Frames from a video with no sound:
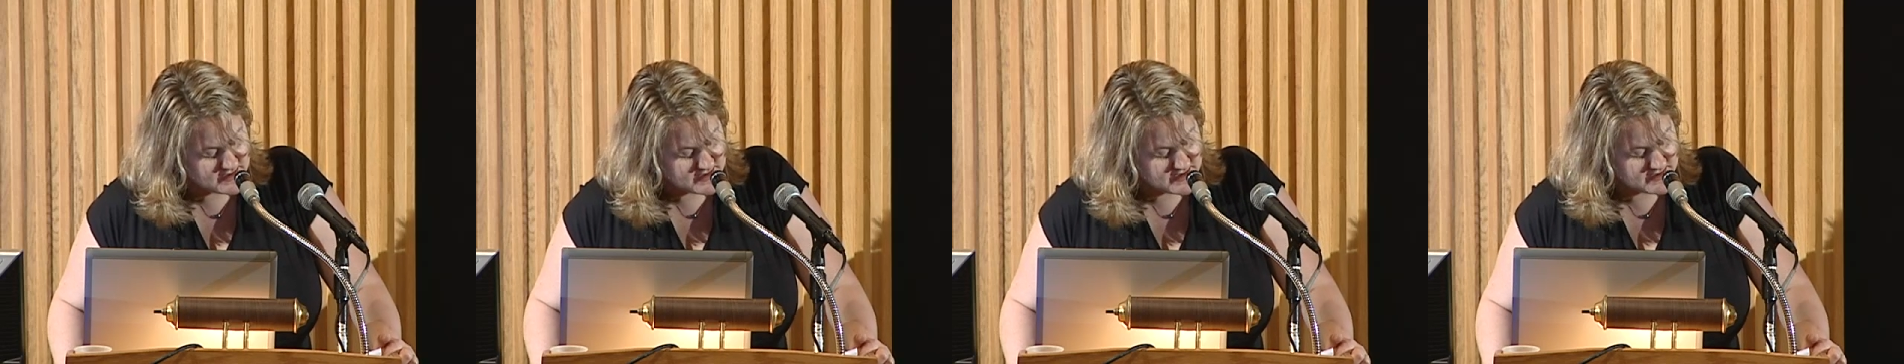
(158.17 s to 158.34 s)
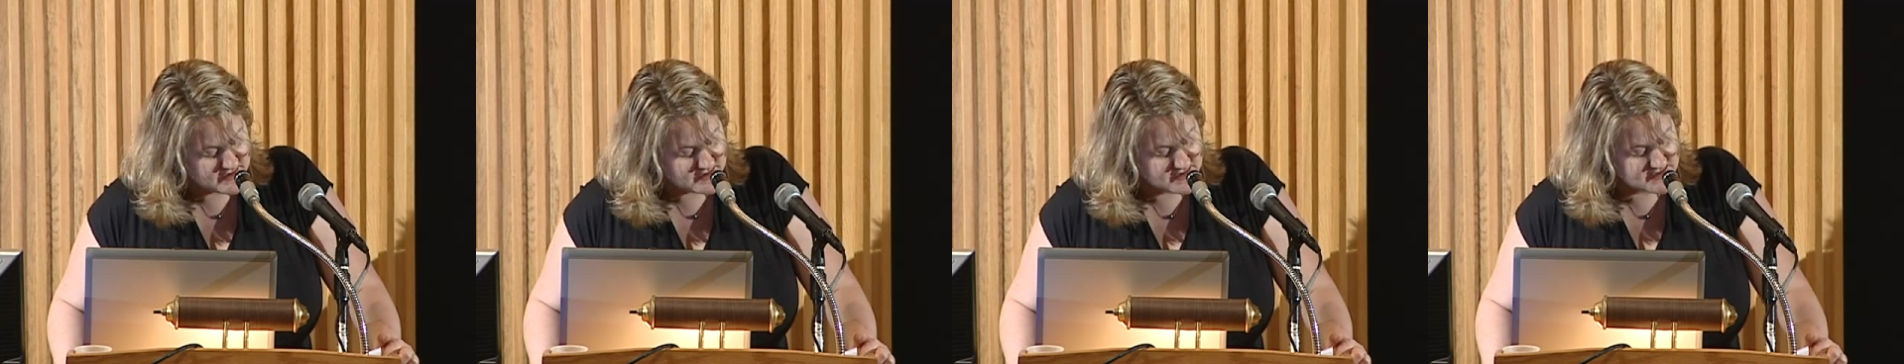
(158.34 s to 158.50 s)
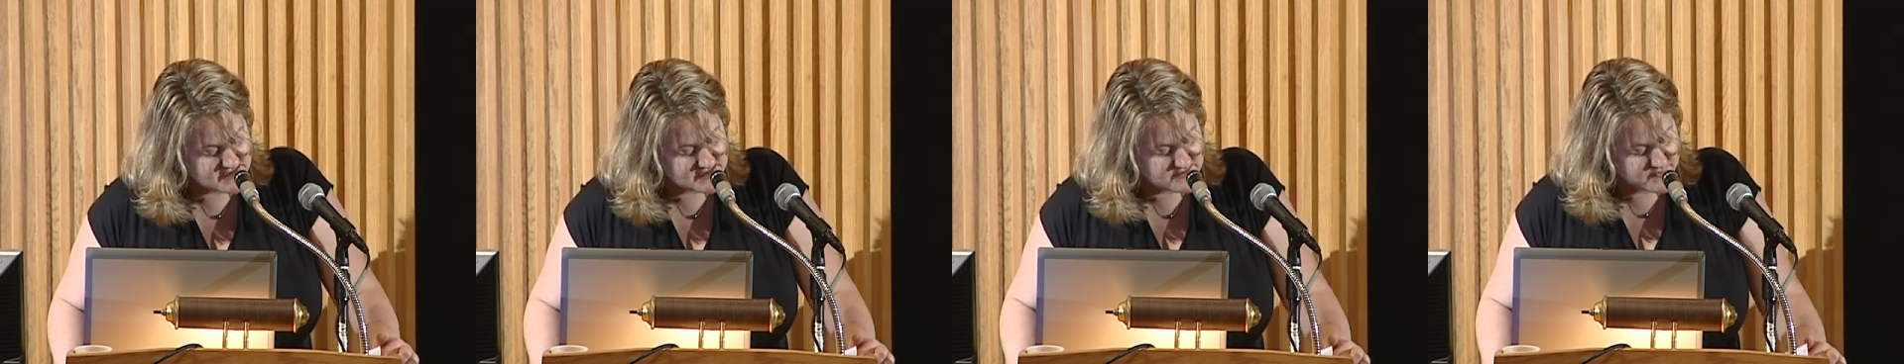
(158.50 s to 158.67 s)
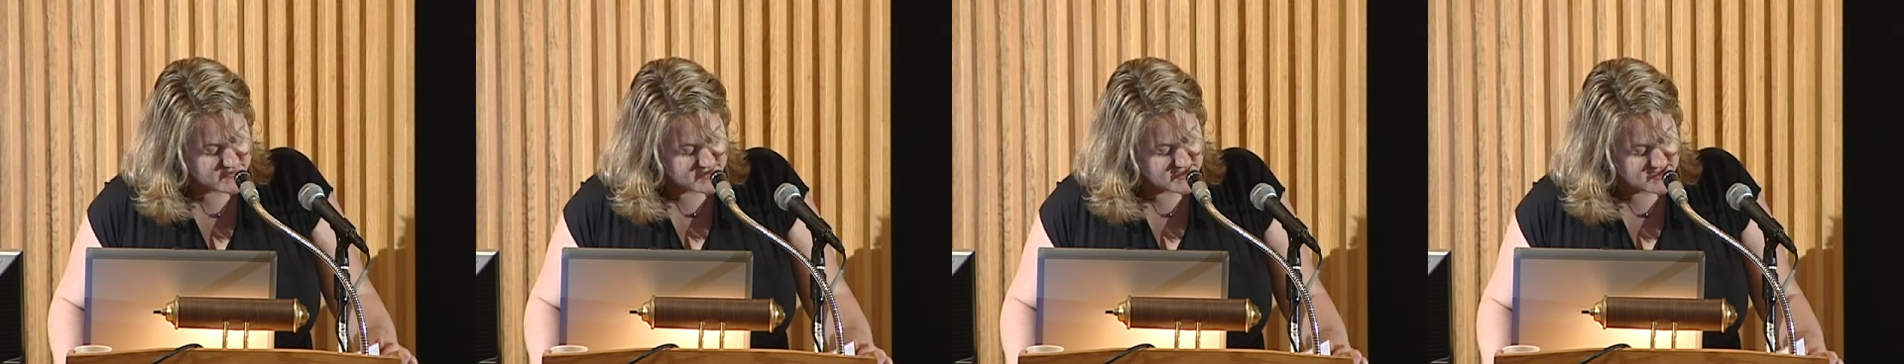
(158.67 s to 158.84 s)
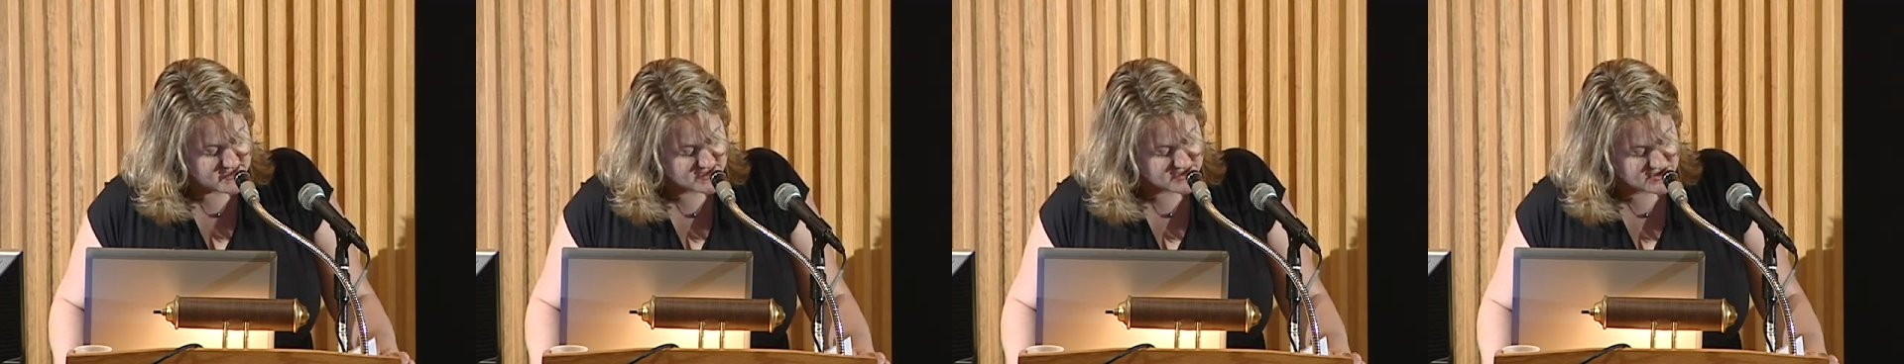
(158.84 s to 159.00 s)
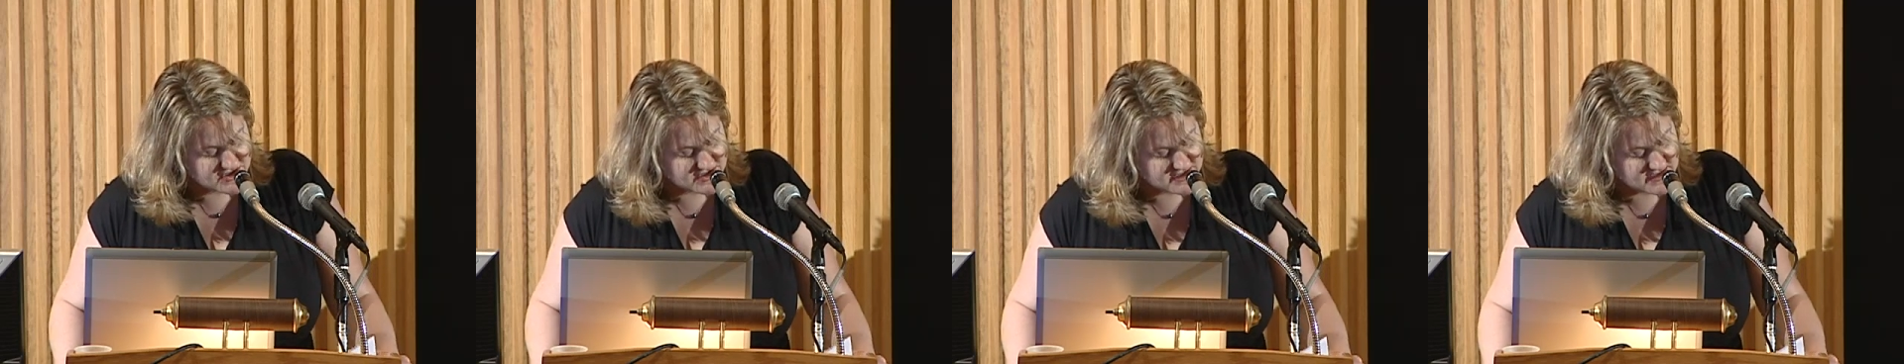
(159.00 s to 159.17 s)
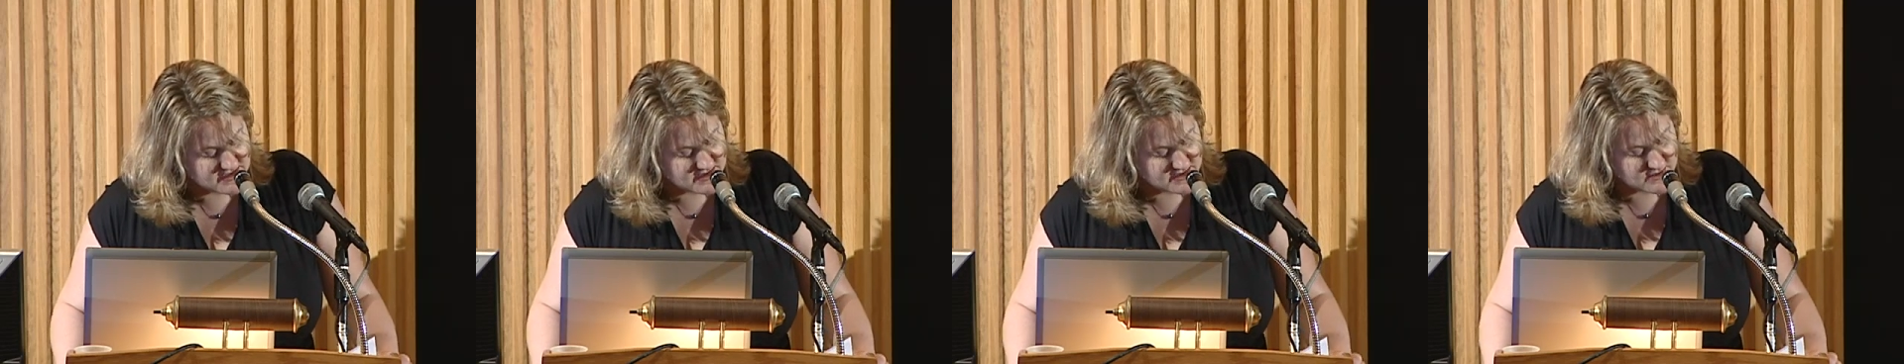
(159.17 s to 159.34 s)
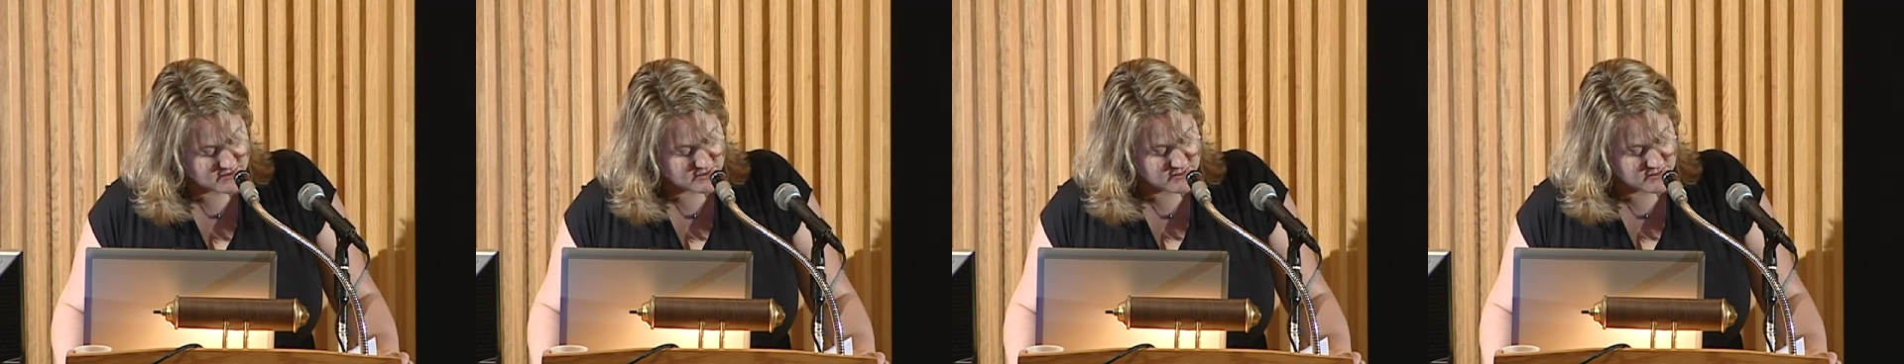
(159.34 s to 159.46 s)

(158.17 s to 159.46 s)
and his PhD in